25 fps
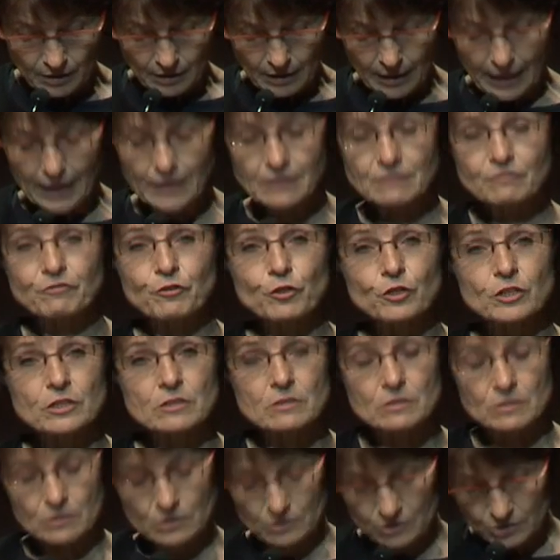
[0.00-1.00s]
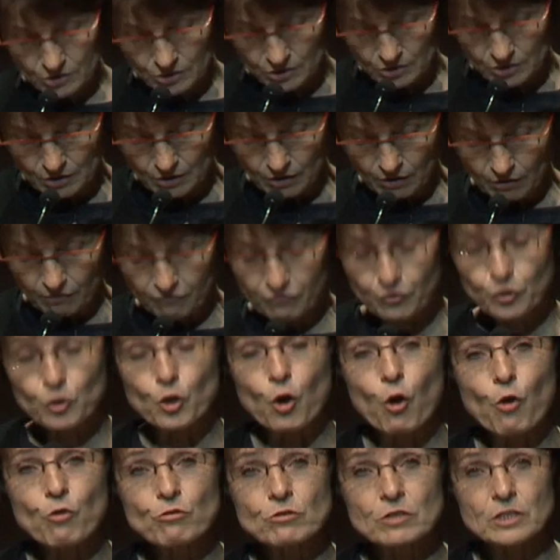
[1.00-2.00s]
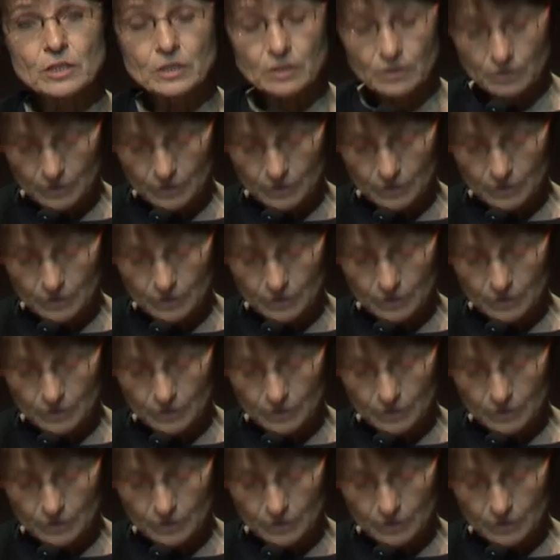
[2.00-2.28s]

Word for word: and for instance, for only